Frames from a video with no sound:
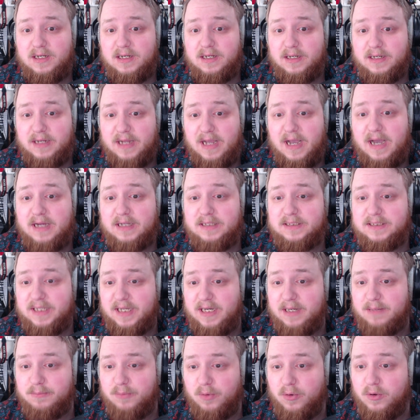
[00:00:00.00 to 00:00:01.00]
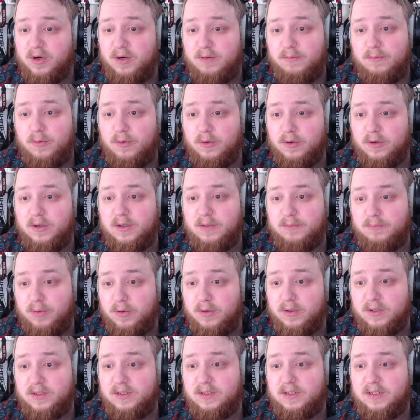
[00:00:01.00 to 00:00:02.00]
C A D is getting more and more
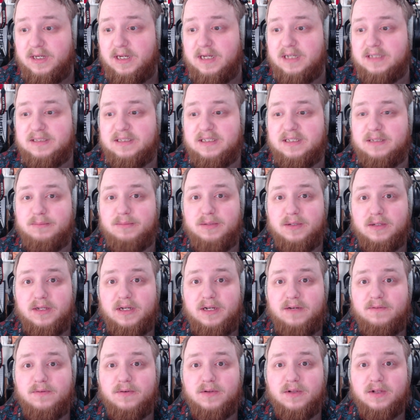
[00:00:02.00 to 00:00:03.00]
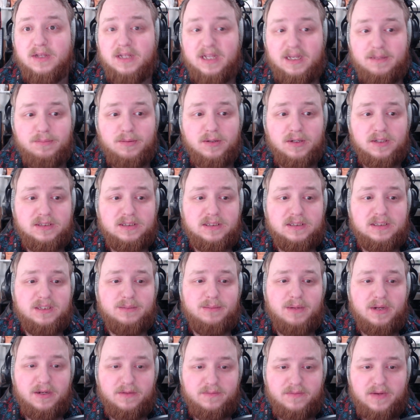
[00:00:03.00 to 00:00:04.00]
important as the ability for the layperson to
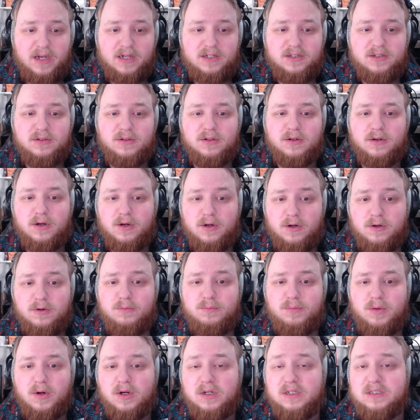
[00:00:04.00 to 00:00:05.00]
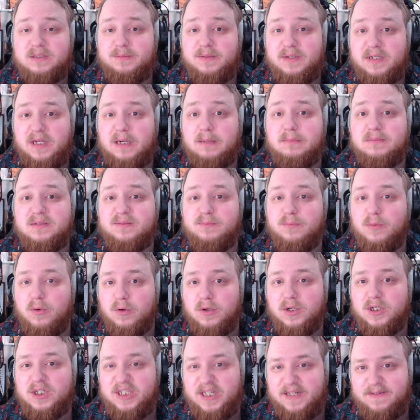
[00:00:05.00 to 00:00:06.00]
manufacture their own parts becomes
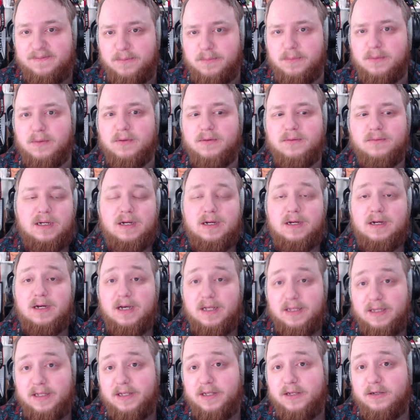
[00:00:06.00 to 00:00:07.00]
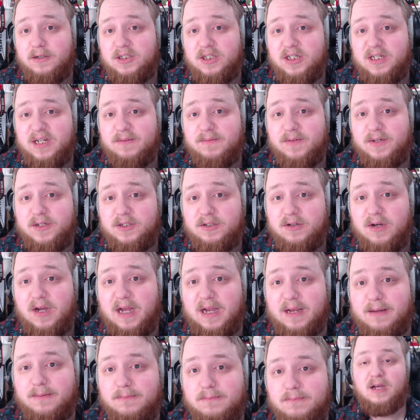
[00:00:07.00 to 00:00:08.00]
more achievable. I think you should give it a
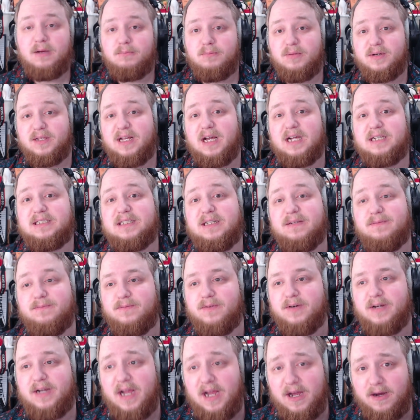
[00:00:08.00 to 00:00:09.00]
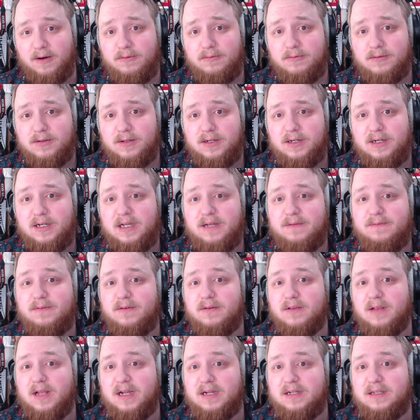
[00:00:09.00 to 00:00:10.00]
try. But that's it for now. If
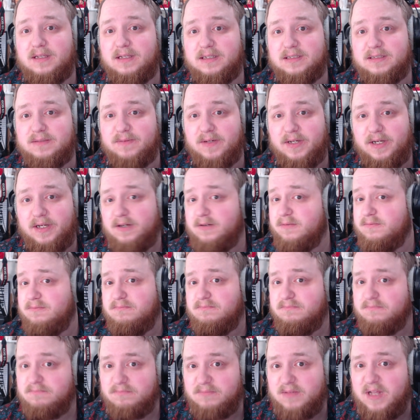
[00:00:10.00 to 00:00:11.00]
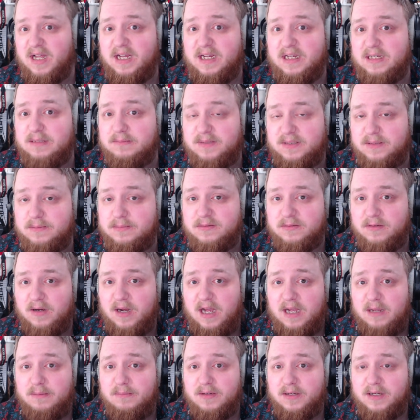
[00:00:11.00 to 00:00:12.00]
you liked this video, like and
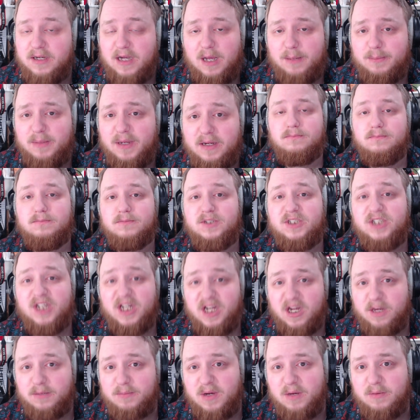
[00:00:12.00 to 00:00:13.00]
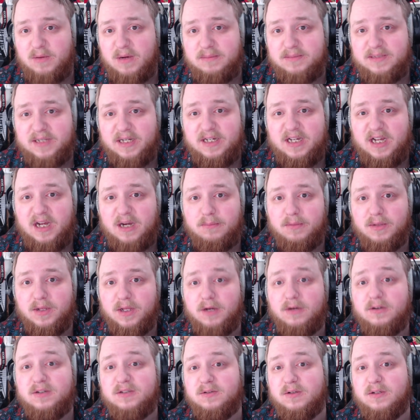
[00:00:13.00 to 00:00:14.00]
subscribe and comment. Check out my website down
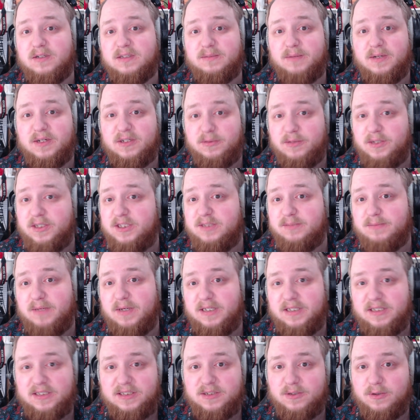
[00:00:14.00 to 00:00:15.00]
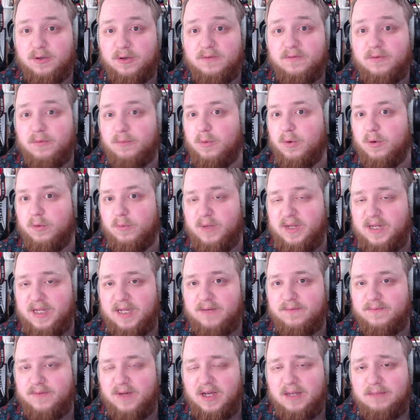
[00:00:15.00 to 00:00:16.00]
below as well as my Twitch and my Discord for more
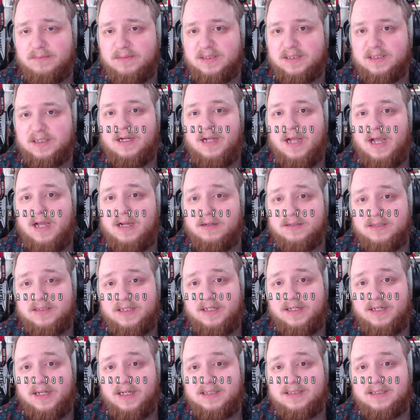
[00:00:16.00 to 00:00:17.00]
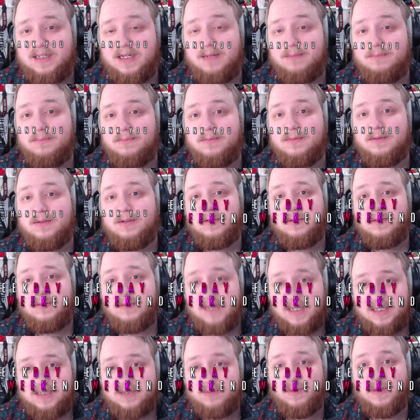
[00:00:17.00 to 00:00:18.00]
weekend vibes. And I'll see you next time,
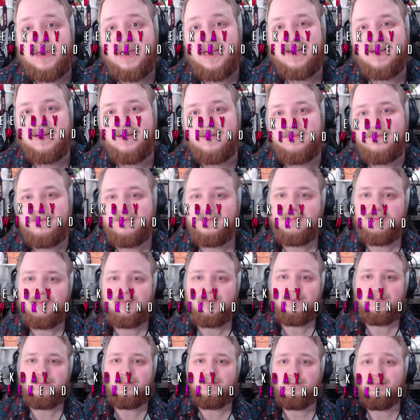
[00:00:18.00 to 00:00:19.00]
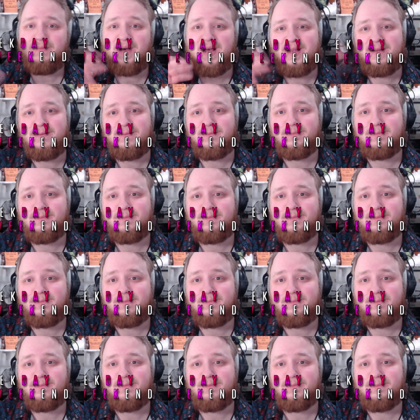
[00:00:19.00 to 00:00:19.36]
next weekend. Bye.